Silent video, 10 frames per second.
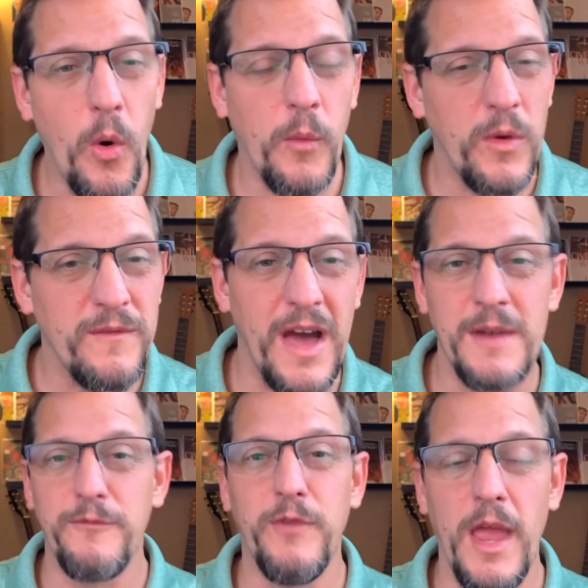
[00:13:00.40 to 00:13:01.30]
it, we've got
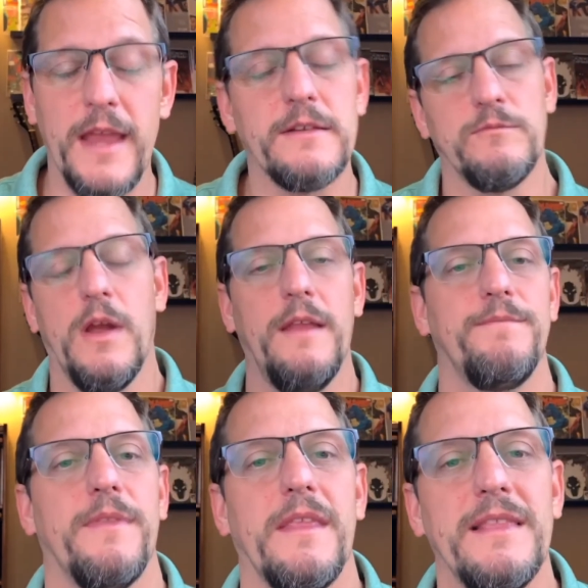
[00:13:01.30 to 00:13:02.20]
them flanked, right?
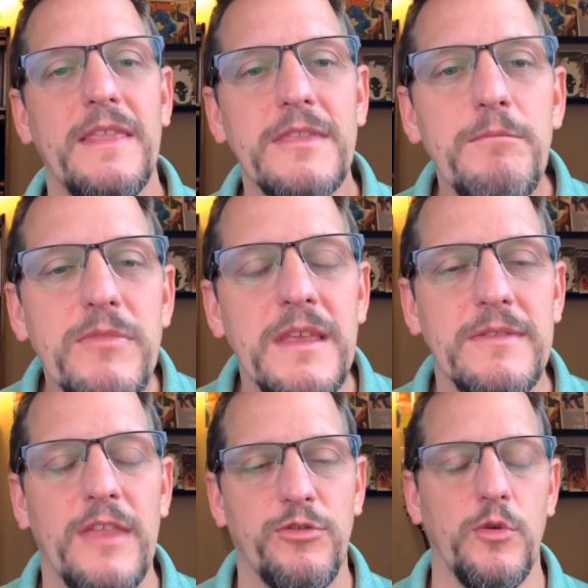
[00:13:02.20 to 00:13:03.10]
Let them think
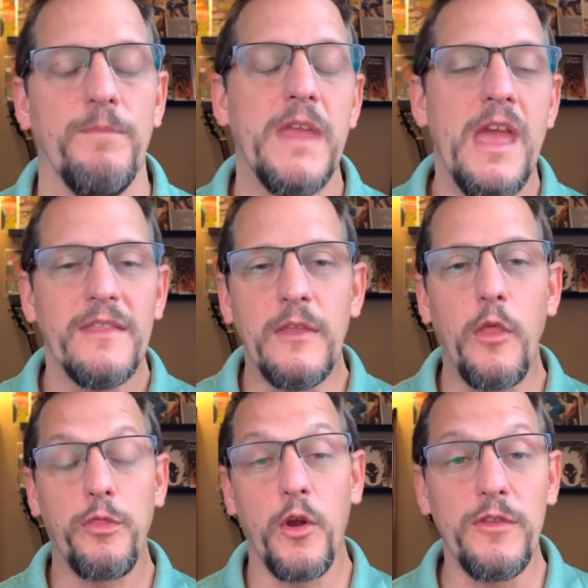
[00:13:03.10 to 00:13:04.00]
that through. Then the
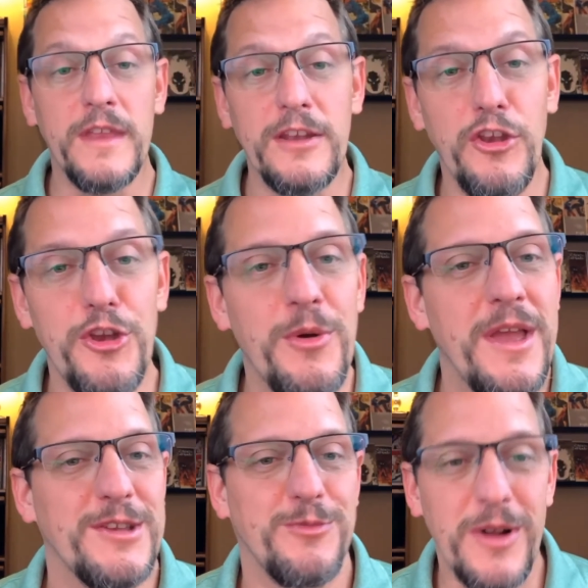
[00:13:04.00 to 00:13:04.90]
third thing to do
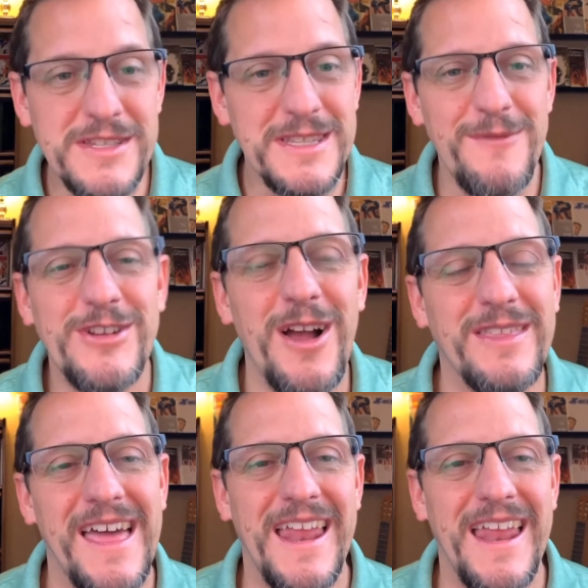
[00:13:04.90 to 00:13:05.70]
is once they've talked that